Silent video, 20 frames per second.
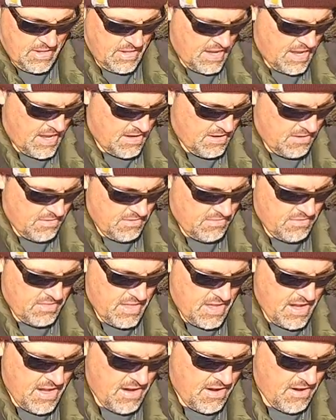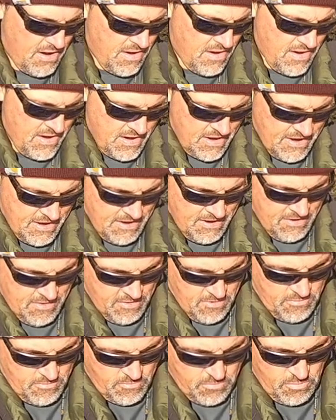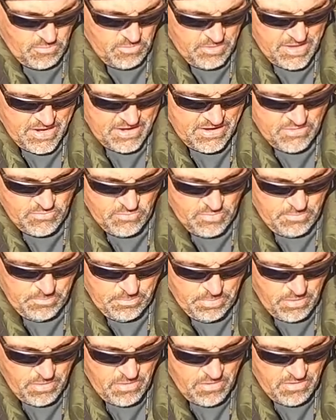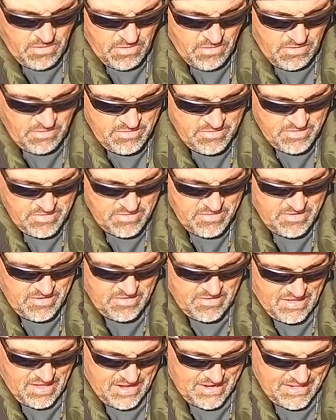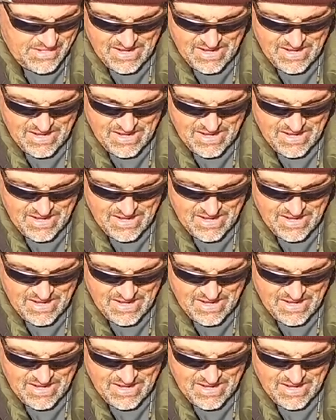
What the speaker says: get that under there. Roll that into a ball, just like